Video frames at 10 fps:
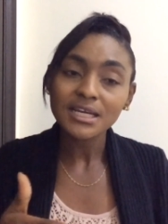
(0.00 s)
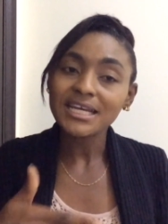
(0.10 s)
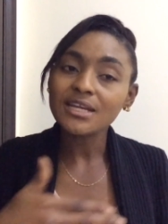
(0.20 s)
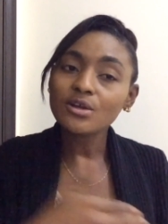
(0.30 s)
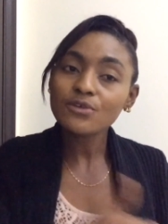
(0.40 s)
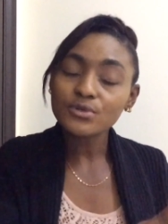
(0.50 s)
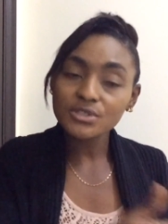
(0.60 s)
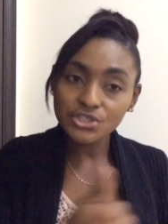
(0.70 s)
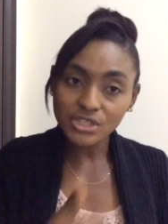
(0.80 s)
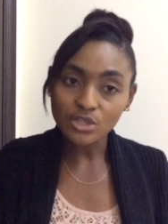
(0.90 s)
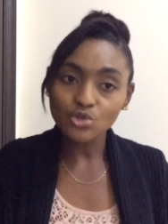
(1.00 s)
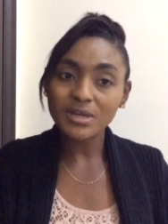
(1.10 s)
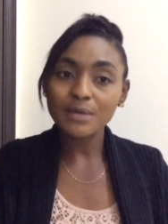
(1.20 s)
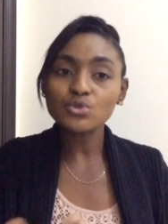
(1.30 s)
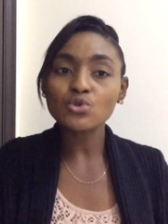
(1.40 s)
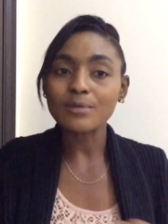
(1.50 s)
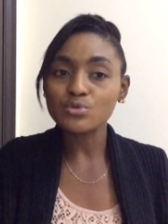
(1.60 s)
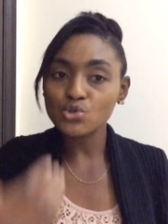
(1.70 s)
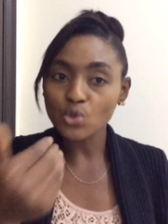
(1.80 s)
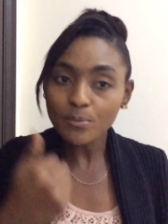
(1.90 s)
in order for this child to be able to
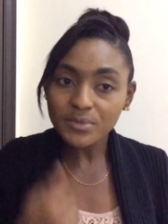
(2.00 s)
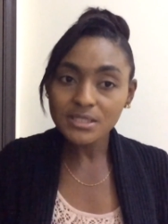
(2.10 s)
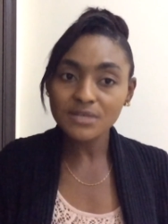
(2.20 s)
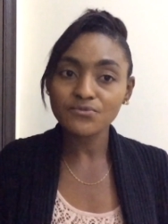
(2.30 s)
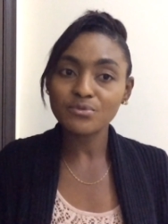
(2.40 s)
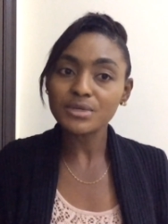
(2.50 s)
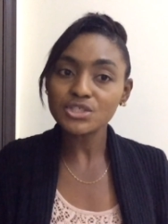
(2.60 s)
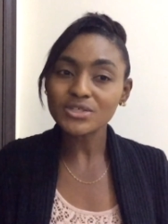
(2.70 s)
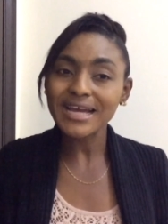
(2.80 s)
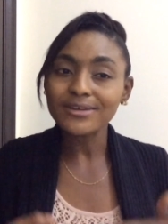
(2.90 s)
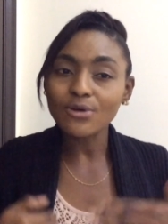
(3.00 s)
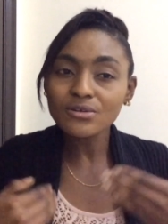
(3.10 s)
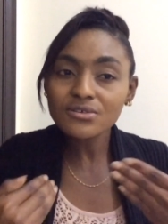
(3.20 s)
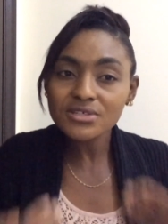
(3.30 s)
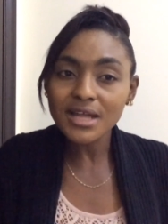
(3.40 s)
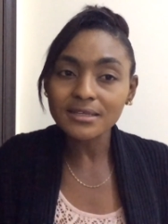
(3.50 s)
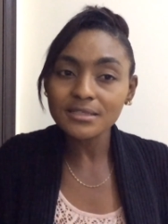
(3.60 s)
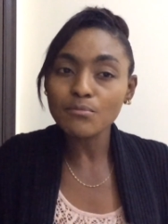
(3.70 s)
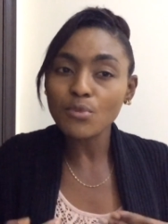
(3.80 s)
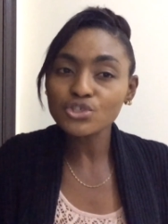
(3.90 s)
absorb this information and understand it
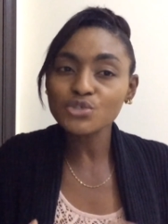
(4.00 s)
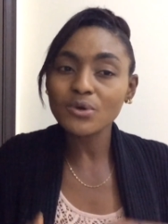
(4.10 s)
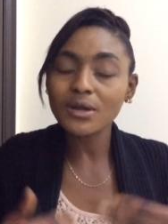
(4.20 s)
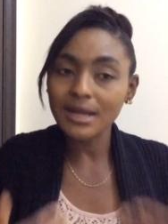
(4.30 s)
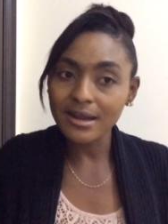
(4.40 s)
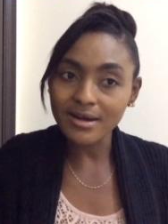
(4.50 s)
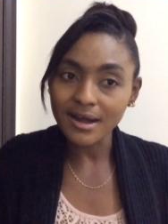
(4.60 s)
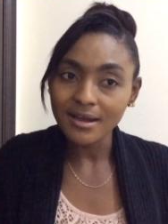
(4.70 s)
much more clearer.